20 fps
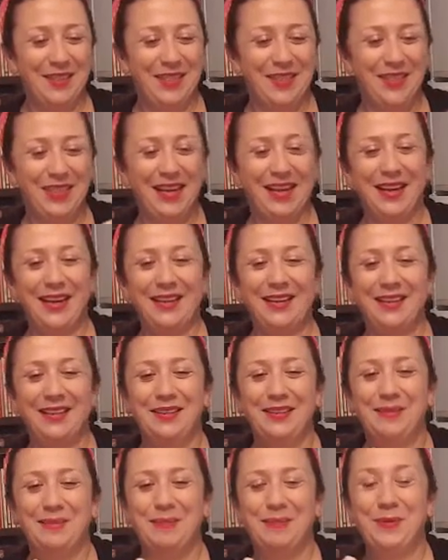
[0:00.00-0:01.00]
then
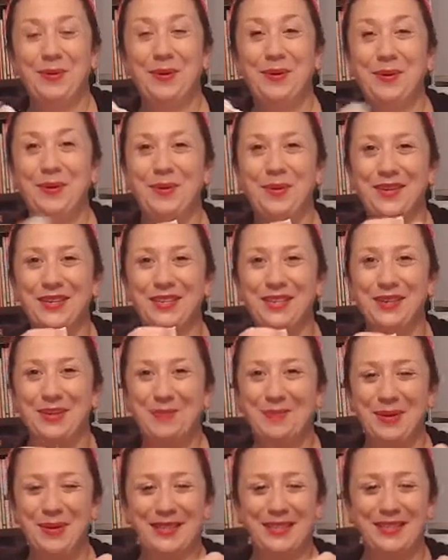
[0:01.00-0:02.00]
pull the two
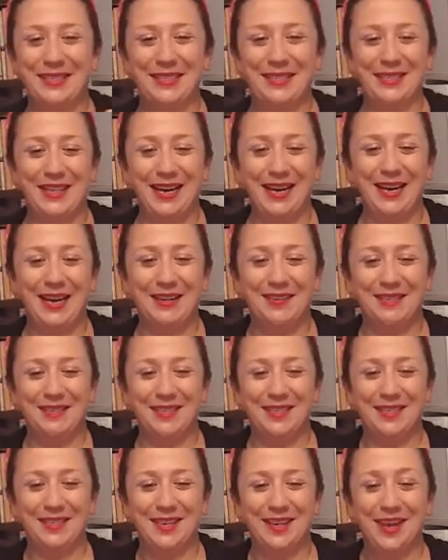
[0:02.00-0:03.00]
pieces
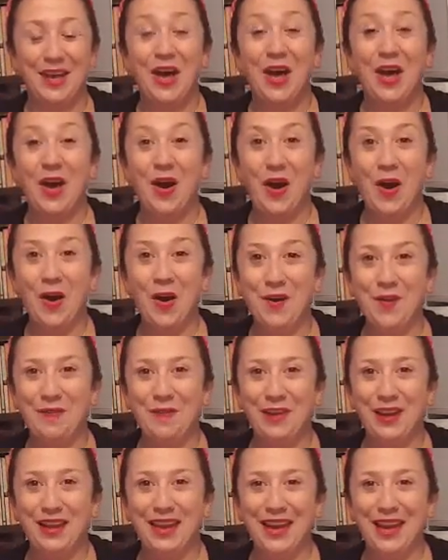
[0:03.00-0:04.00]
out,
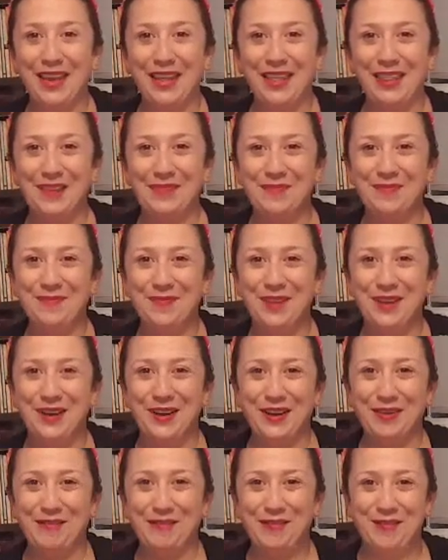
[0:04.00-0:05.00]
overlay them
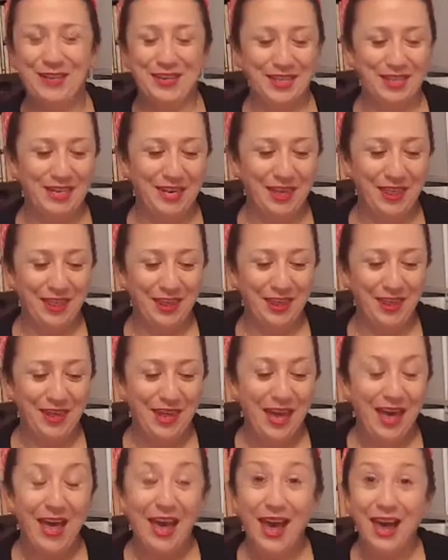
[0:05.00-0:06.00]
over each other
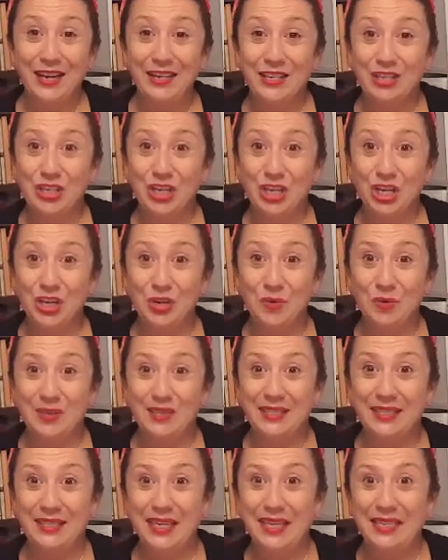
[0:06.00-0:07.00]
and do a
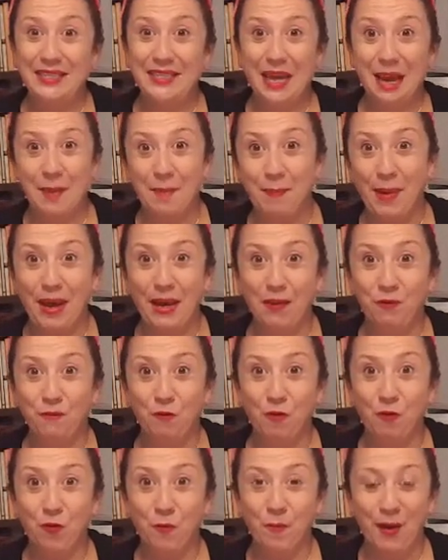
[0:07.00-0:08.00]
zigzag back and
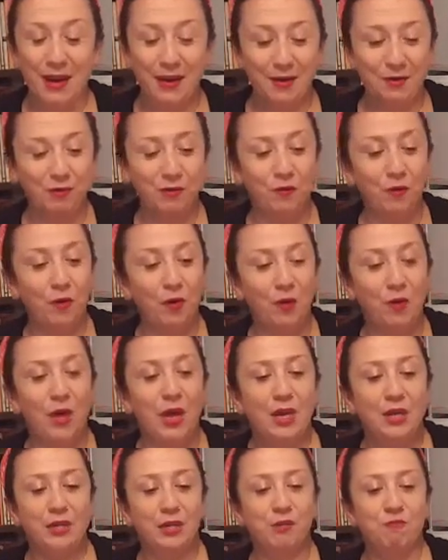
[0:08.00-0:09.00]
forth
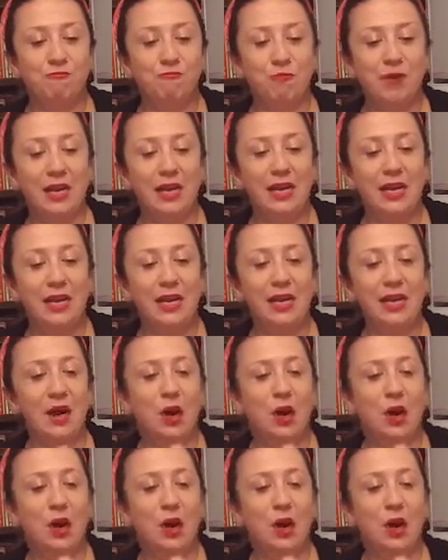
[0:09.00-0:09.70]
to really